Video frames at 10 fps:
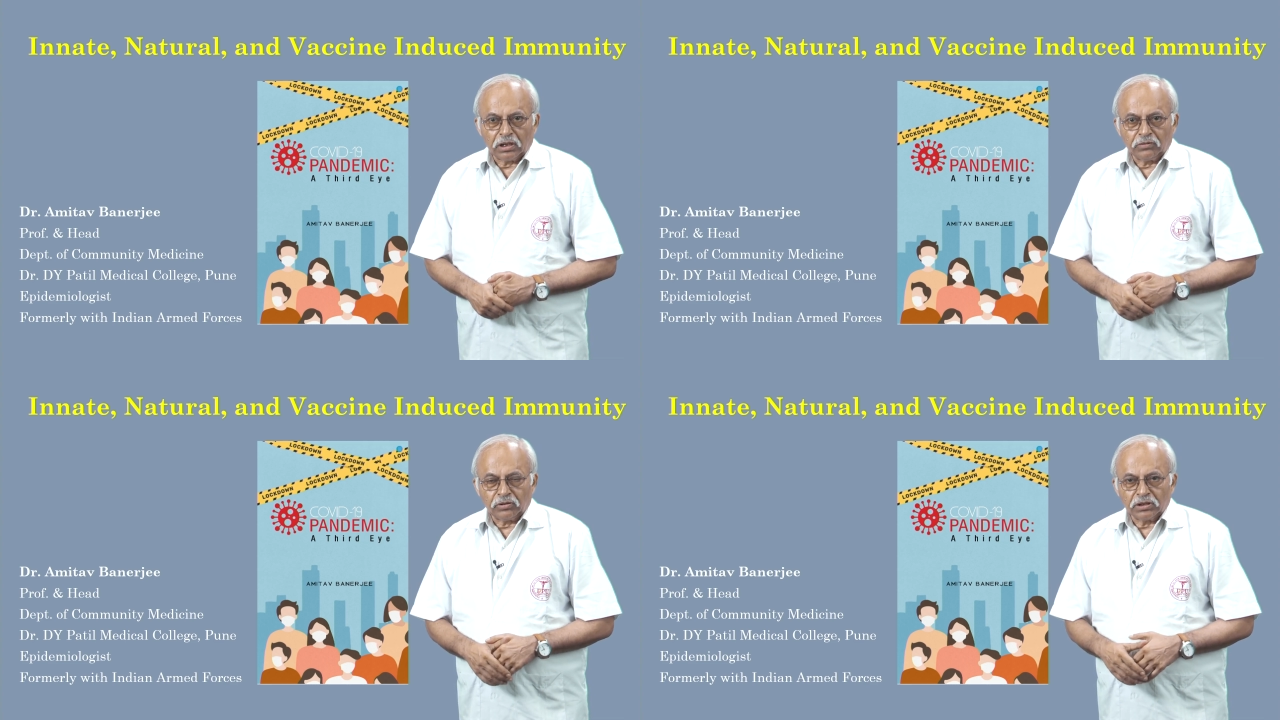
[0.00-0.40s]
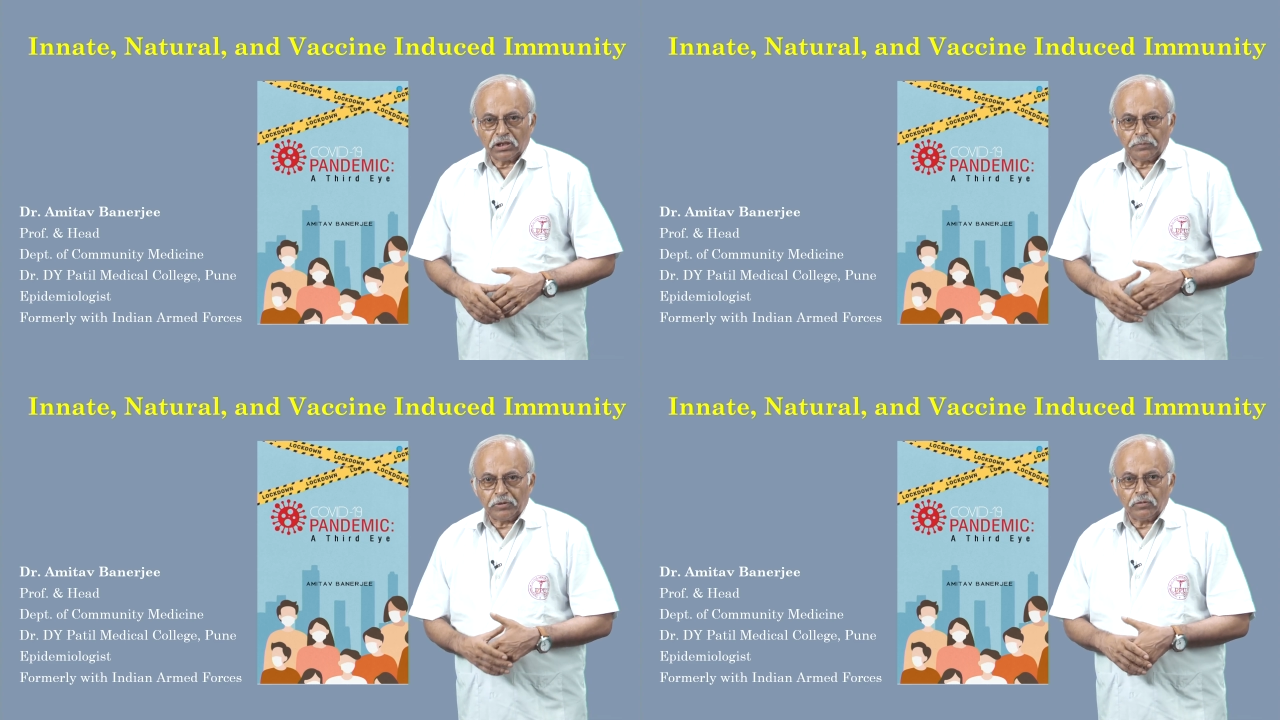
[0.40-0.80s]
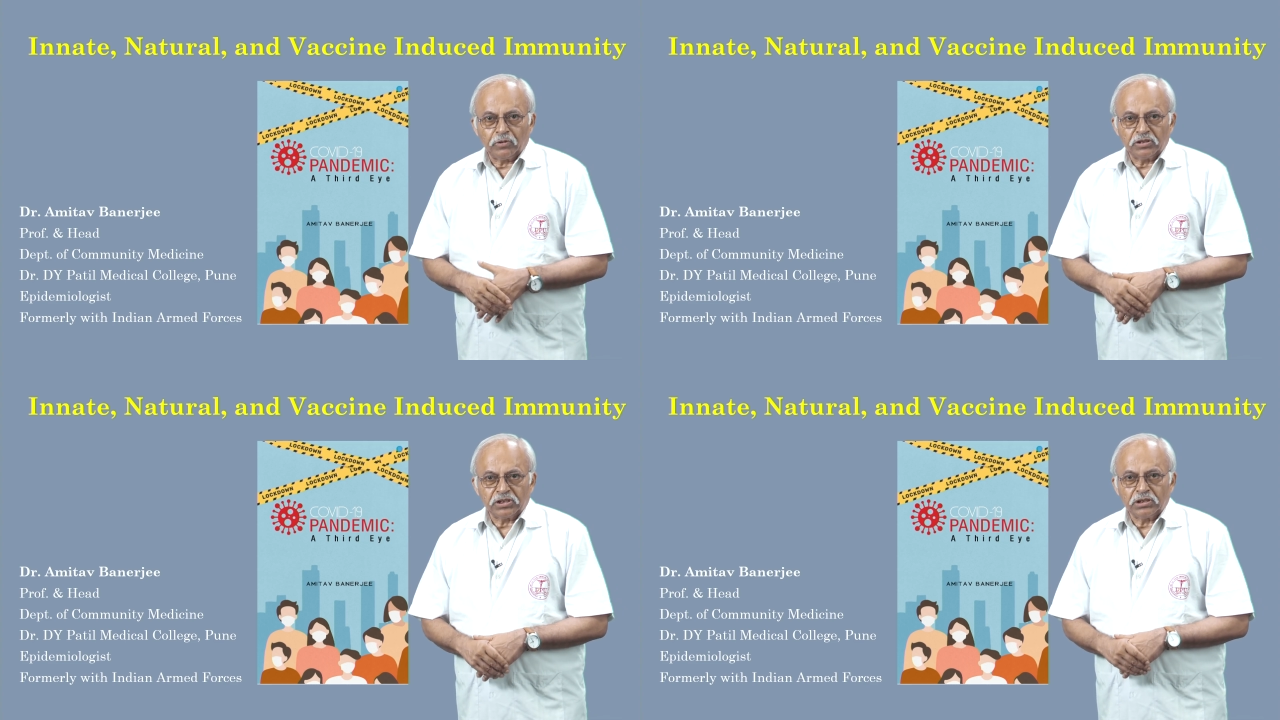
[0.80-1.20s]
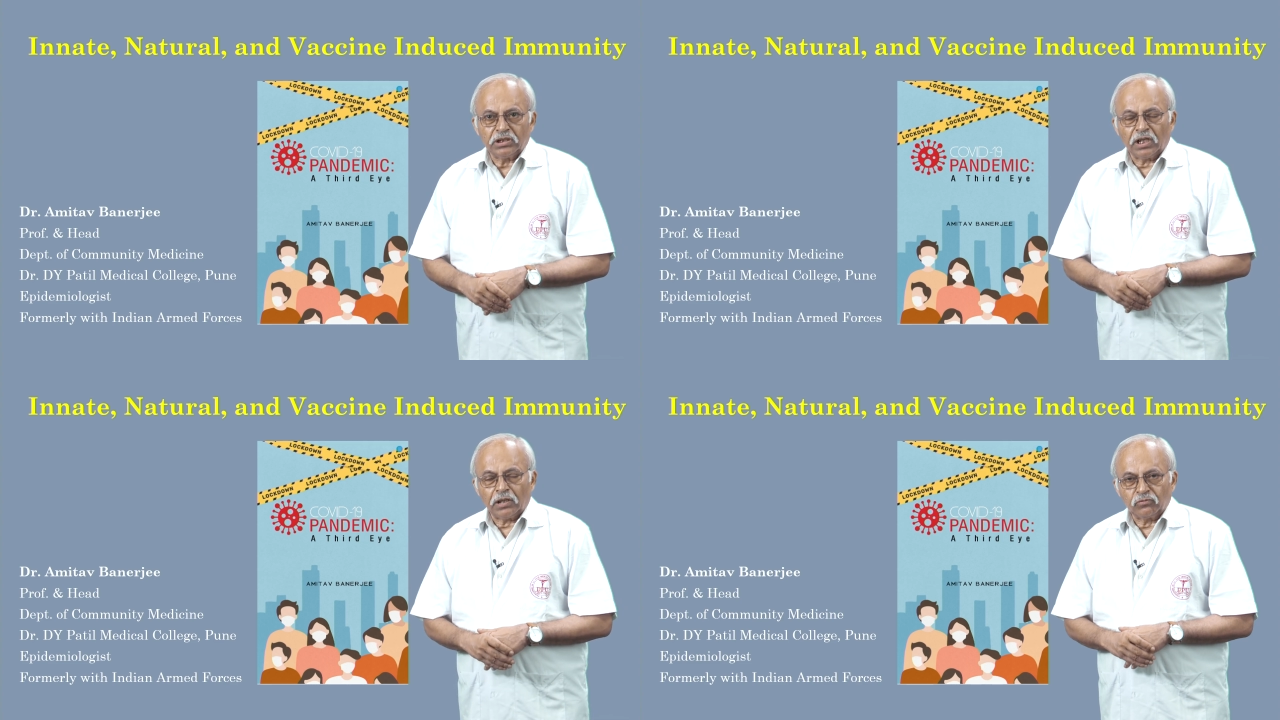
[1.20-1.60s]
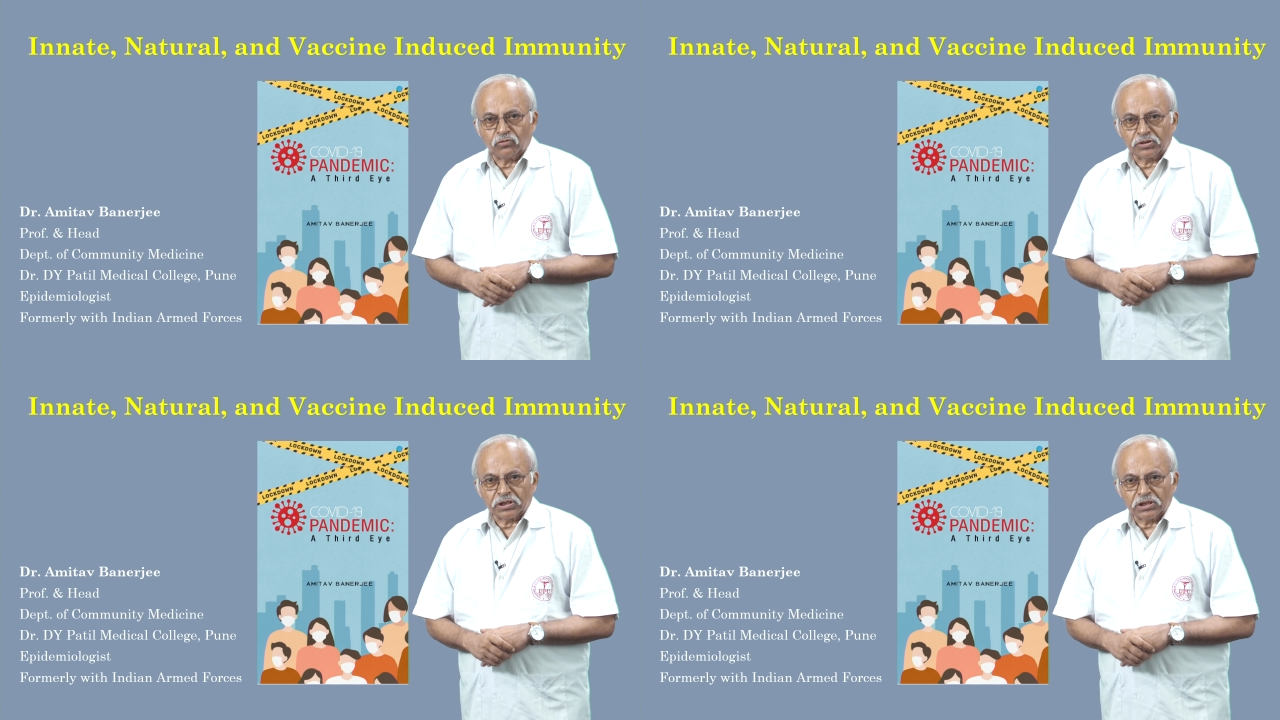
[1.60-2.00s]
I was an epidemiologist in the armed
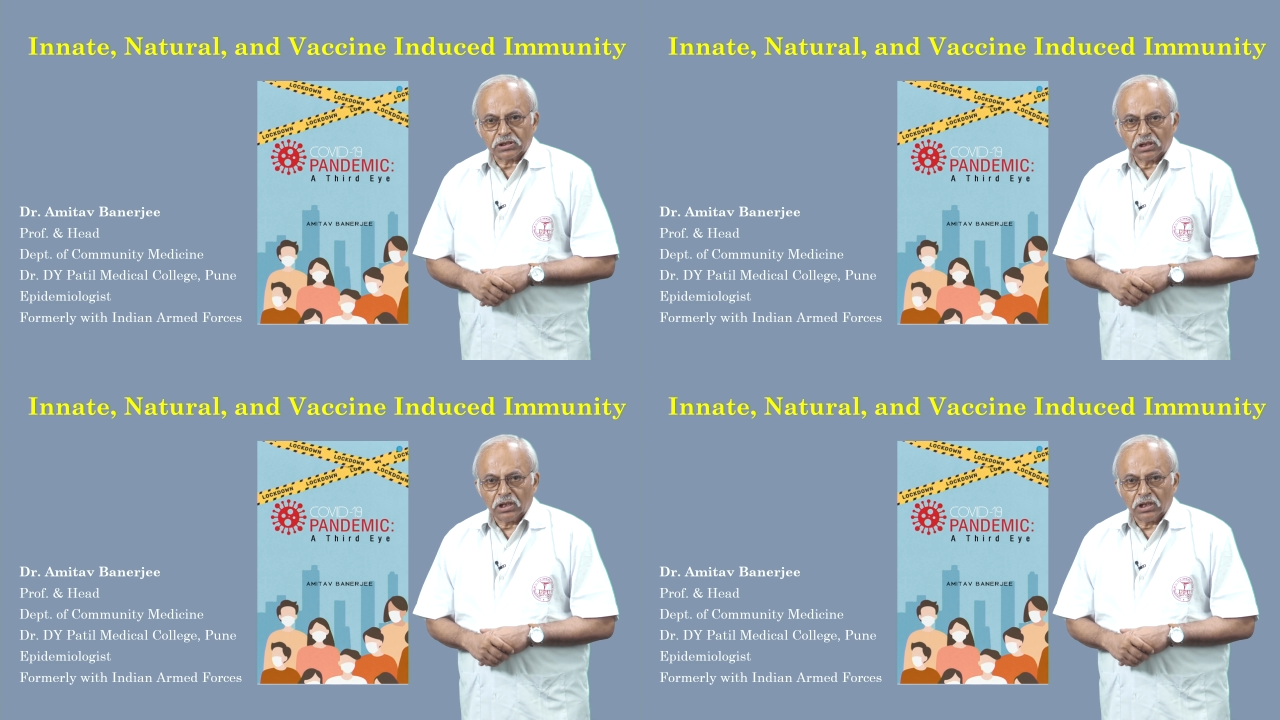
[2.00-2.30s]
forces